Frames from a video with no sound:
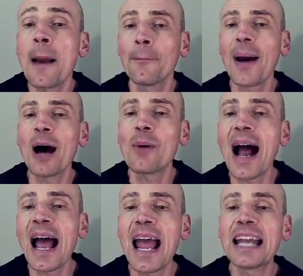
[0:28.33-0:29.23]

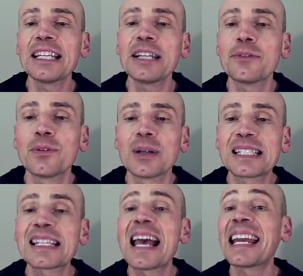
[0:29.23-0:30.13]
power and influence
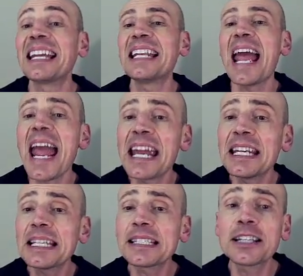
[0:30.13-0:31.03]
in
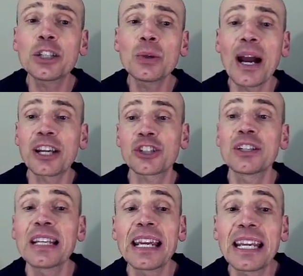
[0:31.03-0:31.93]
any
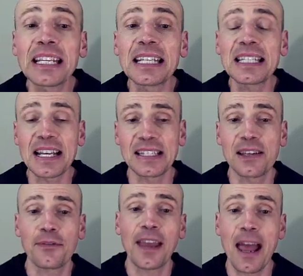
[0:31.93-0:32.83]
situation in
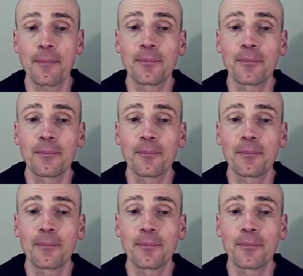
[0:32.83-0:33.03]
intensive care.